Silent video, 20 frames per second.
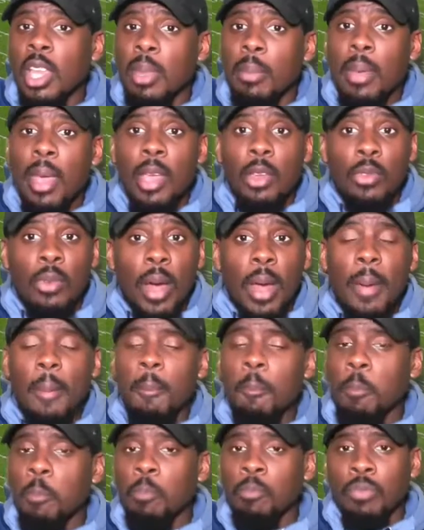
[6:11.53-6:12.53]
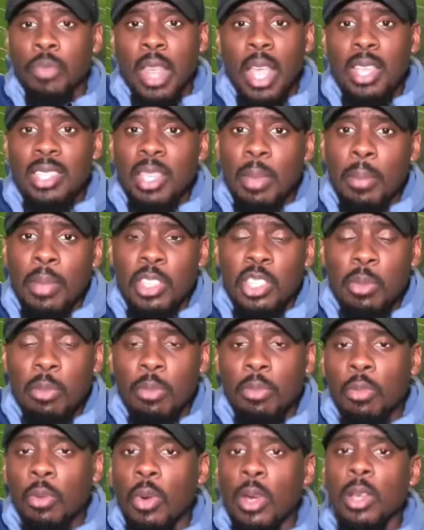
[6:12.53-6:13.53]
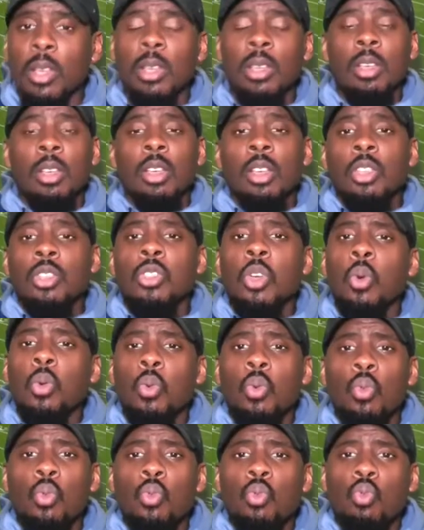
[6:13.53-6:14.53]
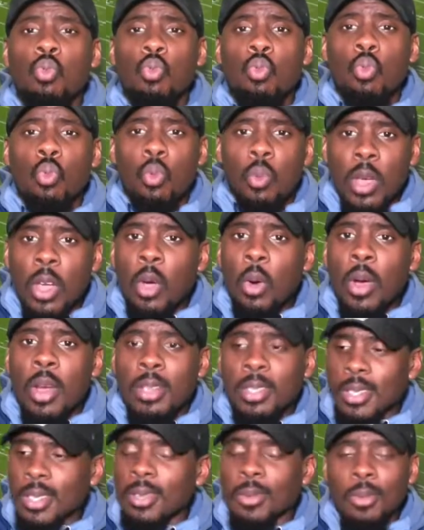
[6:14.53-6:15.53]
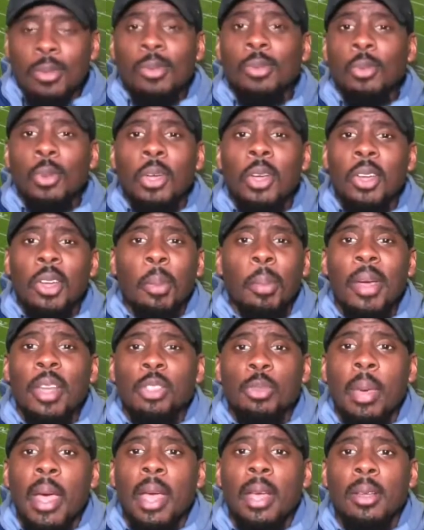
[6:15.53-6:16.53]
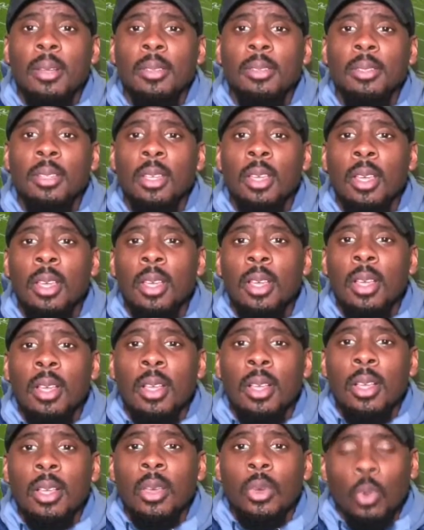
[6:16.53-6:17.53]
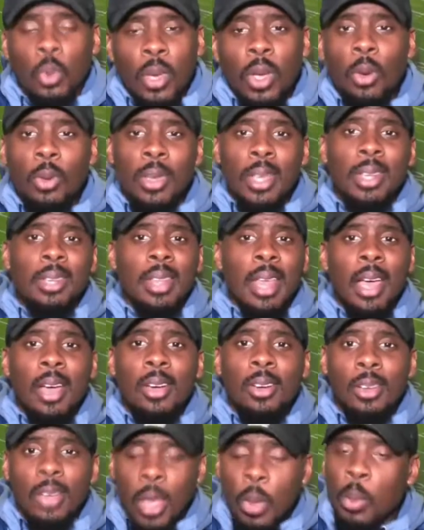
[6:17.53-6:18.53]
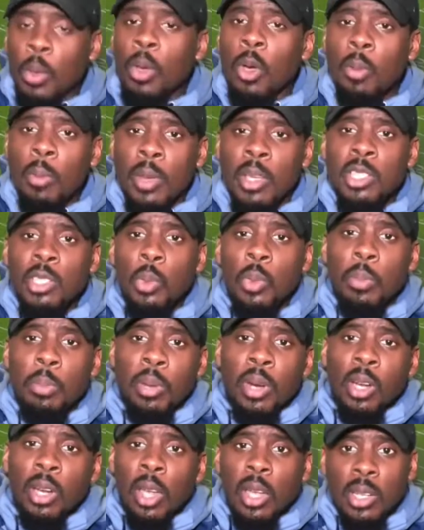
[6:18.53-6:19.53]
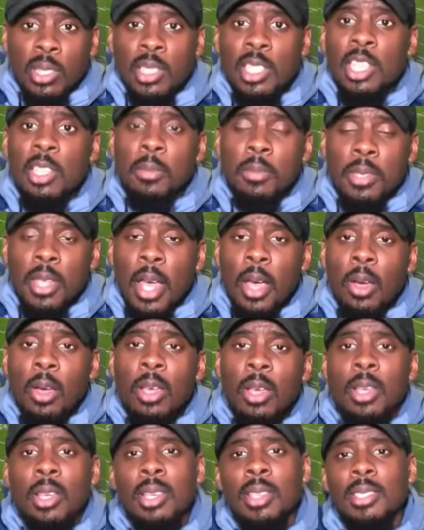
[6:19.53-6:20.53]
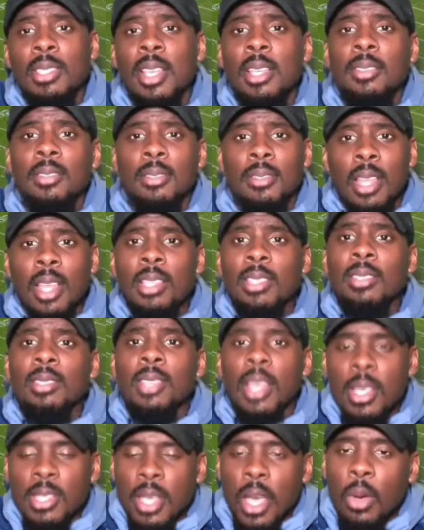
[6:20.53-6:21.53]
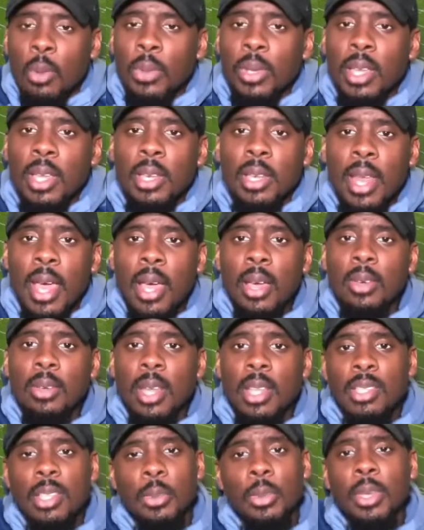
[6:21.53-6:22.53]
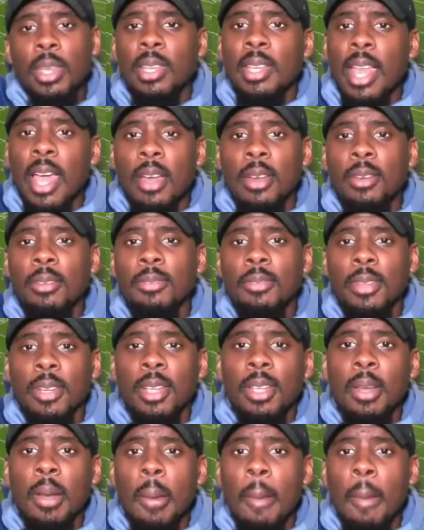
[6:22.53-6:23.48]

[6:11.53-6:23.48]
back right, as I mentioned before. So we're going to bounce back. We're going to get down, and we're going to make sure we put a lot of teams down, because that's how we get down. That's how we get down in Philly,